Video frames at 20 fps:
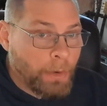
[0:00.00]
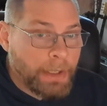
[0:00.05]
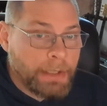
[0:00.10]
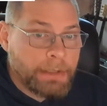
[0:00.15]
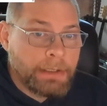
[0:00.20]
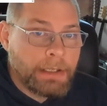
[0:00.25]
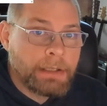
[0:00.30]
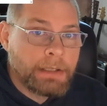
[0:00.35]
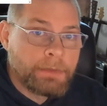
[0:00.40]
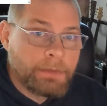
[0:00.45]

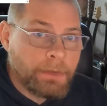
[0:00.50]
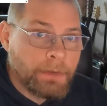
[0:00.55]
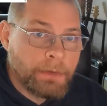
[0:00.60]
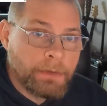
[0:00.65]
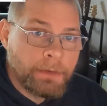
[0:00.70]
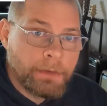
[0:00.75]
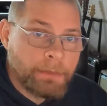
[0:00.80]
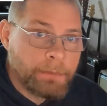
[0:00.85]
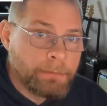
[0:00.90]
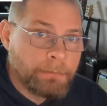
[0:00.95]
and get
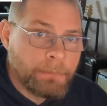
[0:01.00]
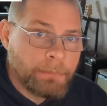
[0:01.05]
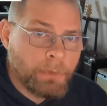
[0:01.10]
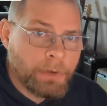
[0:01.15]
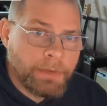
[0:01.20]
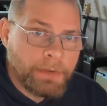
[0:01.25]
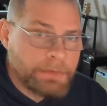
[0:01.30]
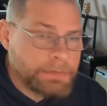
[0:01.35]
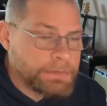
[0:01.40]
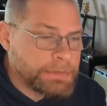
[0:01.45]
the
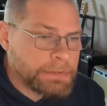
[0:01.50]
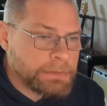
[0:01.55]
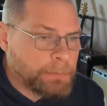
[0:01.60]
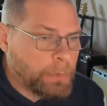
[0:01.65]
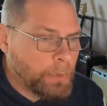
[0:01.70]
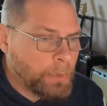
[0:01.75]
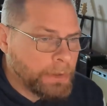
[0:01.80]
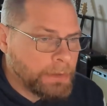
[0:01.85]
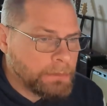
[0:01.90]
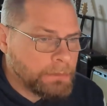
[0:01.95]

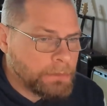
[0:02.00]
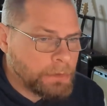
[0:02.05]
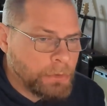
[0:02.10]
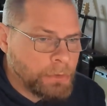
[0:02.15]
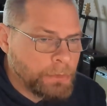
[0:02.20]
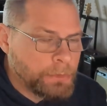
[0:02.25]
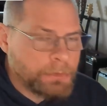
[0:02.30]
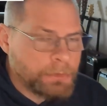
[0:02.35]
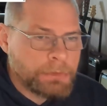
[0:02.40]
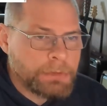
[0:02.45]

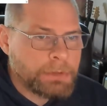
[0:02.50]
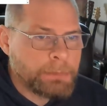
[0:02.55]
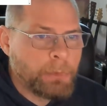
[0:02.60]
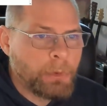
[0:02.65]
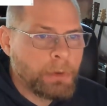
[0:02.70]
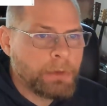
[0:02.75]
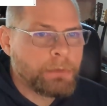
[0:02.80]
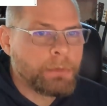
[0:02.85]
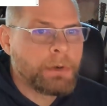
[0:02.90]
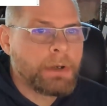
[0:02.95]
6.2s or
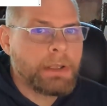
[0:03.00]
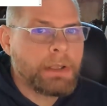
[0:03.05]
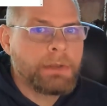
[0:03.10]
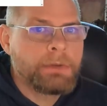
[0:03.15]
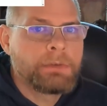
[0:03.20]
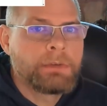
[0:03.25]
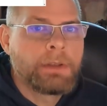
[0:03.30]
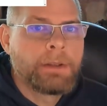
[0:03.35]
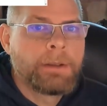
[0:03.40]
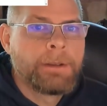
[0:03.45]

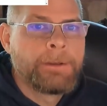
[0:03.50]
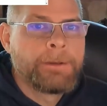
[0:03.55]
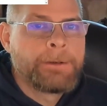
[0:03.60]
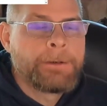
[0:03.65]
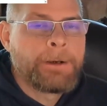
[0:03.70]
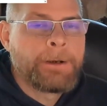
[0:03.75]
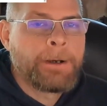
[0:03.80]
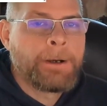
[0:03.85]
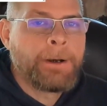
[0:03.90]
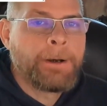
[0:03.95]
6.3s.
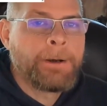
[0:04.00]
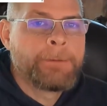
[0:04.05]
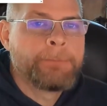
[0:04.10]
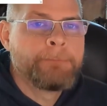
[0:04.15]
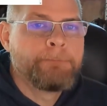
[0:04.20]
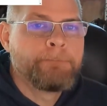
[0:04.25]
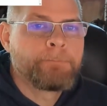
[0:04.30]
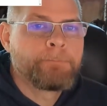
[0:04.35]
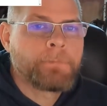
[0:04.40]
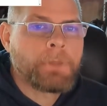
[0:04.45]

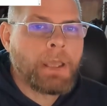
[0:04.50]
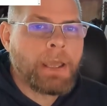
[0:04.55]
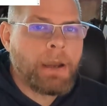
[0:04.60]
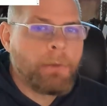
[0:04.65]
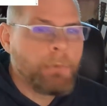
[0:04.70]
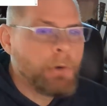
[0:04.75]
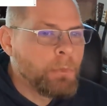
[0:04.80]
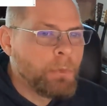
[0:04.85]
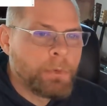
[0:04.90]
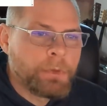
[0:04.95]
I
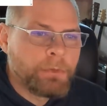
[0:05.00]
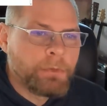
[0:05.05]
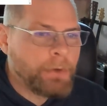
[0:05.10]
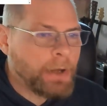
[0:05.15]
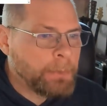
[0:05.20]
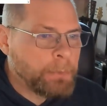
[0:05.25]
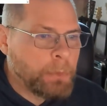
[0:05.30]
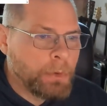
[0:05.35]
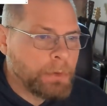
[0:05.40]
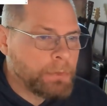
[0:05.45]
went with the
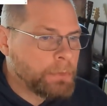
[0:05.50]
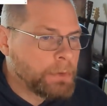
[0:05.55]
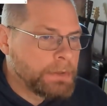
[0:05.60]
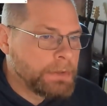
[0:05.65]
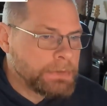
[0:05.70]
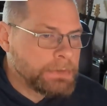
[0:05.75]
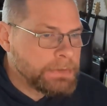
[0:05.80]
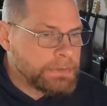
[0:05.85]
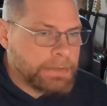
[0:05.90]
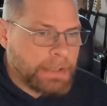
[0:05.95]

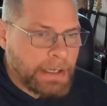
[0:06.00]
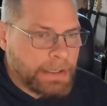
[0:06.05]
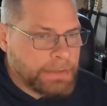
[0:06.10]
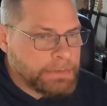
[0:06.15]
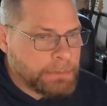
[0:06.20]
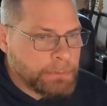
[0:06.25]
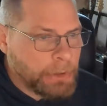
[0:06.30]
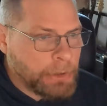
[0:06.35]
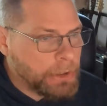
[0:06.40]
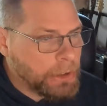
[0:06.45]
5.3s. It's as high as
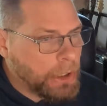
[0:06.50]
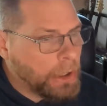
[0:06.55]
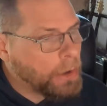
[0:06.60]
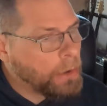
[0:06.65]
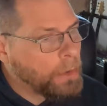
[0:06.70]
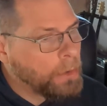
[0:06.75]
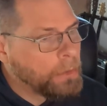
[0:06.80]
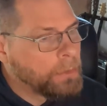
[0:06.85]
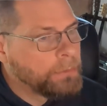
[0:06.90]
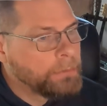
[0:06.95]
I'm going to
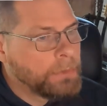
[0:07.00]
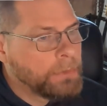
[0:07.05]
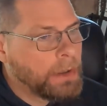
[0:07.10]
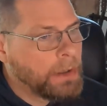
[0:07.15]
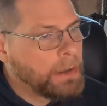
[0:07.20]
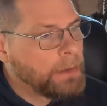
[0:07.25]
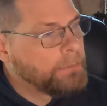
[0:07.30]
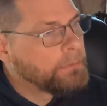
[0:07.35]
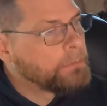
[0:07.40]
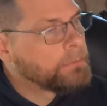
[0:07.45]
go.
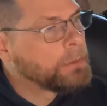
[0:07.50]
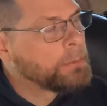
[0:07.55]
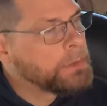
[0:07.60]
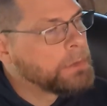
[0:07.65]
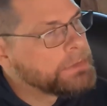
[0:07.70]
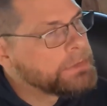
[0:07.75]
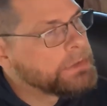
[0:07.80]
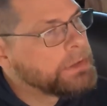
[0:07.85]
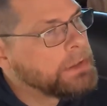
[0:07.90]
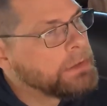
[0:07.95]
From
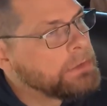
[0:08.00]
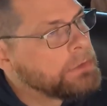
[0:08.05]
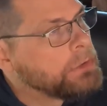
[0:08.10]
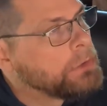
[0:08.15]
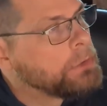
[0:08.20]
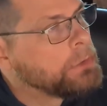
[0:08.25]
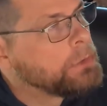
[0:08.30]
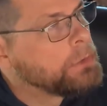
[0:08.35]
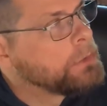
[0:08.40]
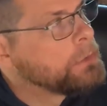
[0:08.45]
listening
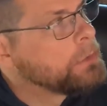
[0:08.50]
to